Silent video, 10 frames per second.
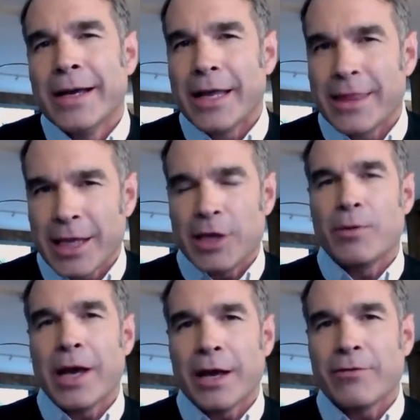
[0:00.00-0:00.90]
I think
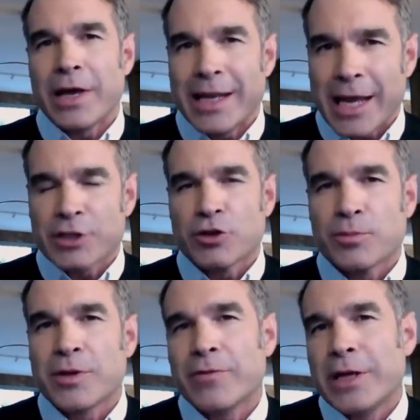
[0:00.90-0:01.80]
you have an
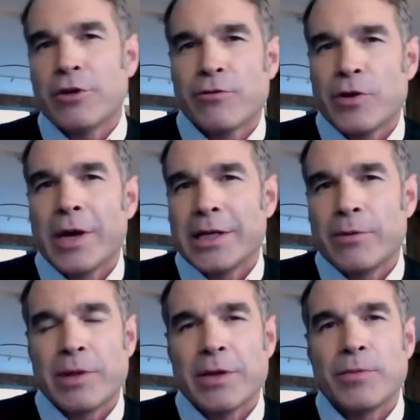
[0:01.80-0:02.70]
excerpt of an interview I
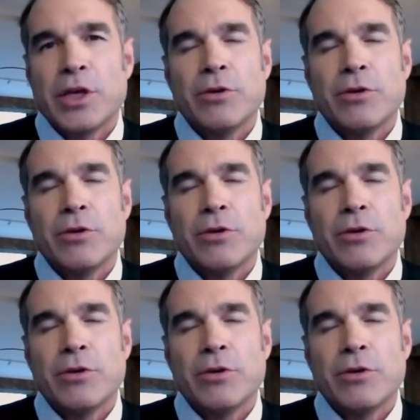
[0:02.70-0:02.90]
did with him